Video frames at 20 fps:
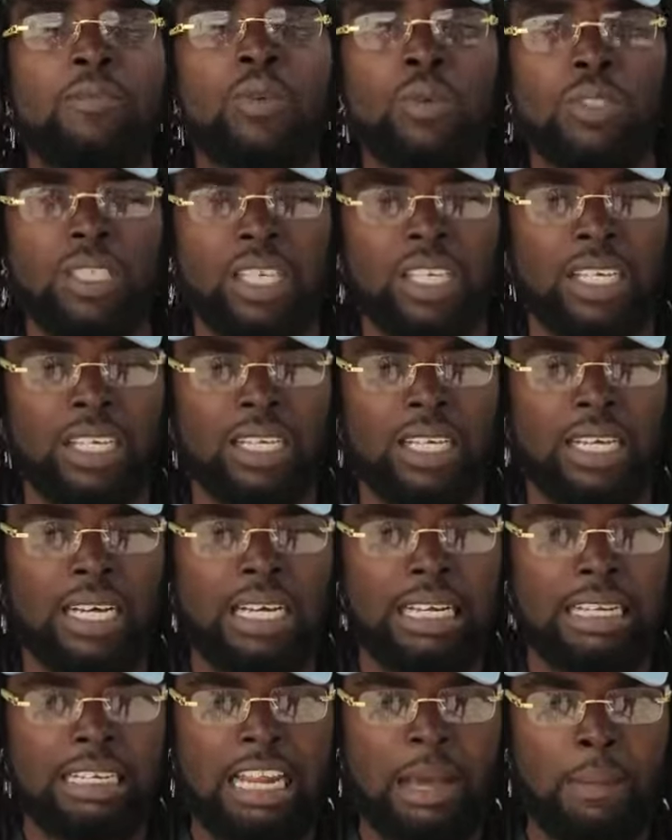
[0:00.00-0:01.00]
music,
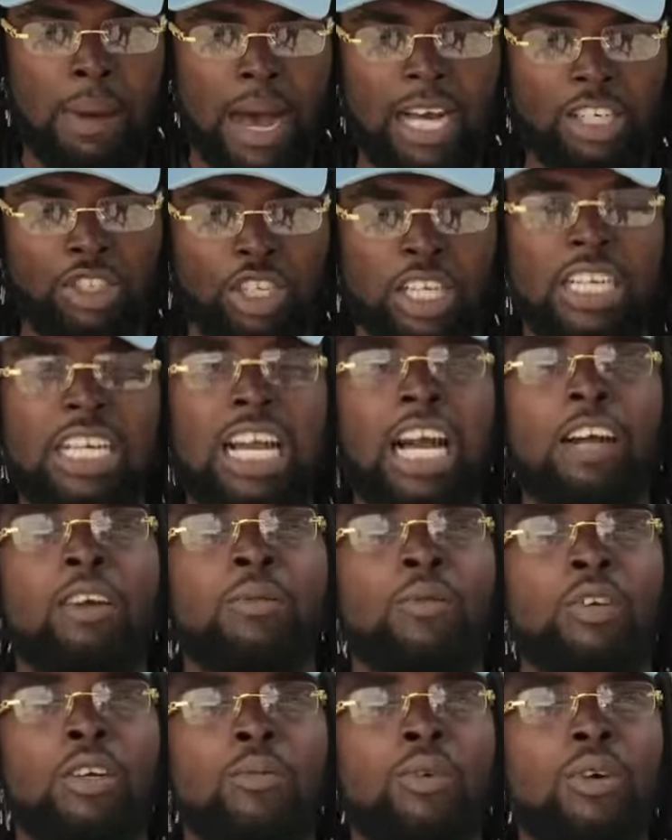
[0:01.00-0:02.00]
them actually correct
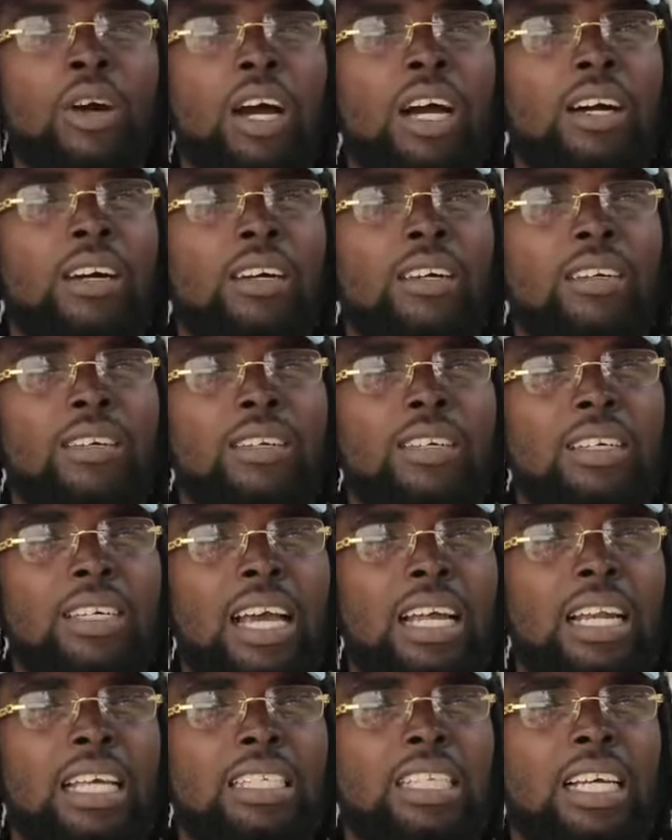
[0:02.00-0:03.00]
me when I'm wrong, you
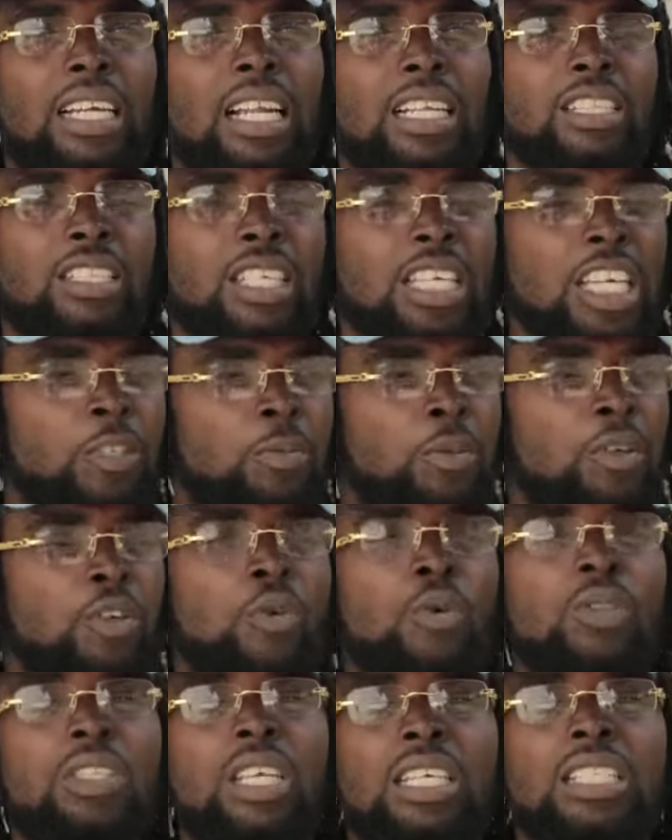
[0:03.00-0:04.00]
understand, and teach me
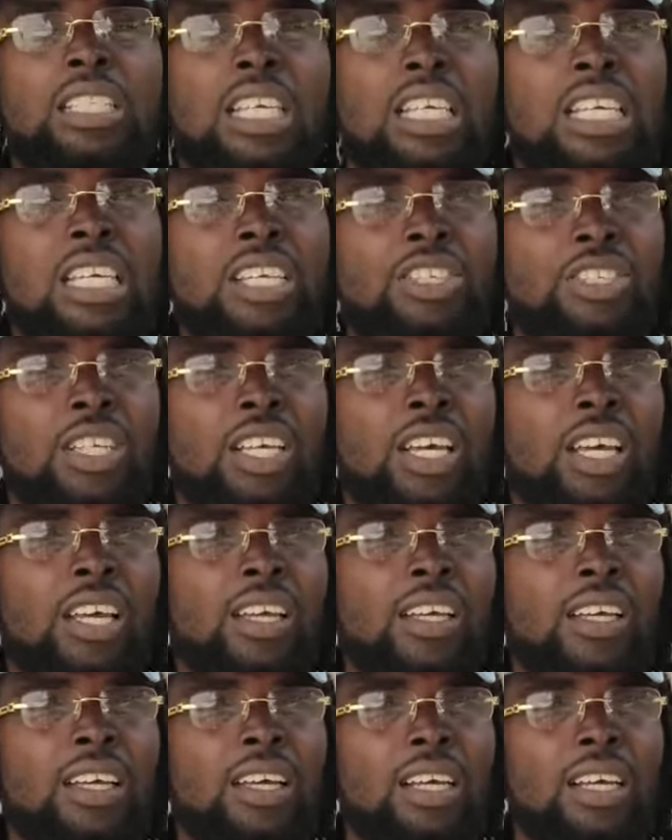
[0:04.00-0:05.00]
new things each day.
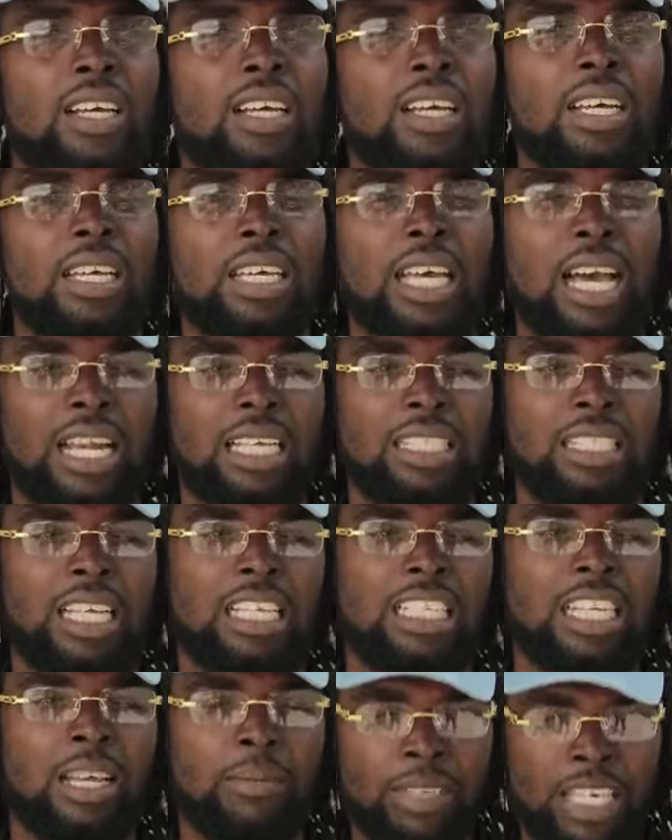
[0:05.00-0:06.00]
You
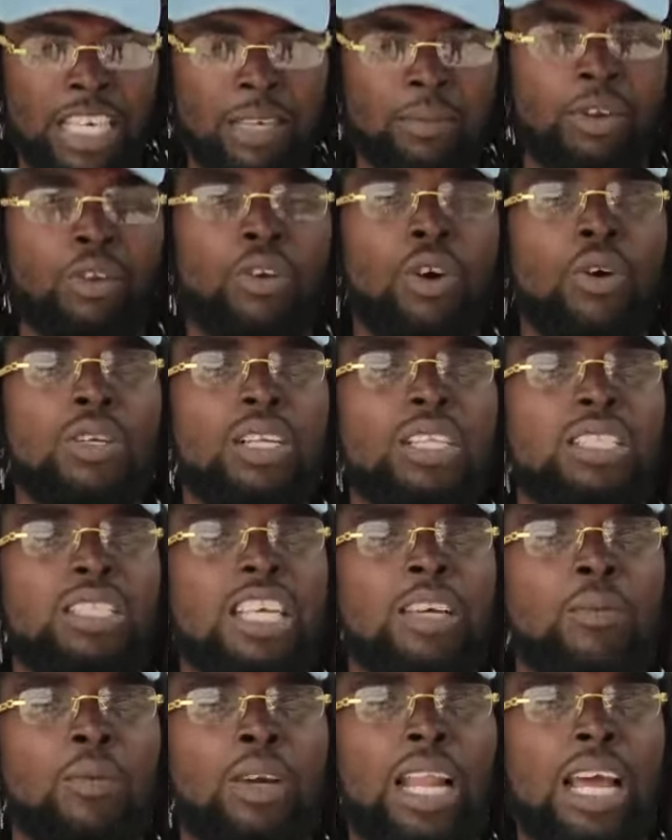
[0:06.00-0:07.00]
understand, them keep me grounded,
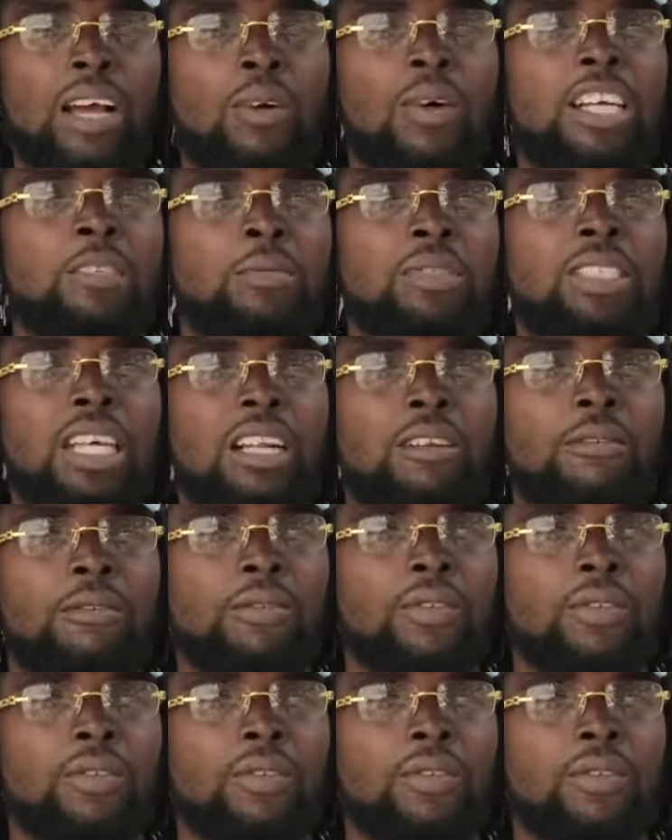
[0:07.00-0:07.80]
see me likewise myself.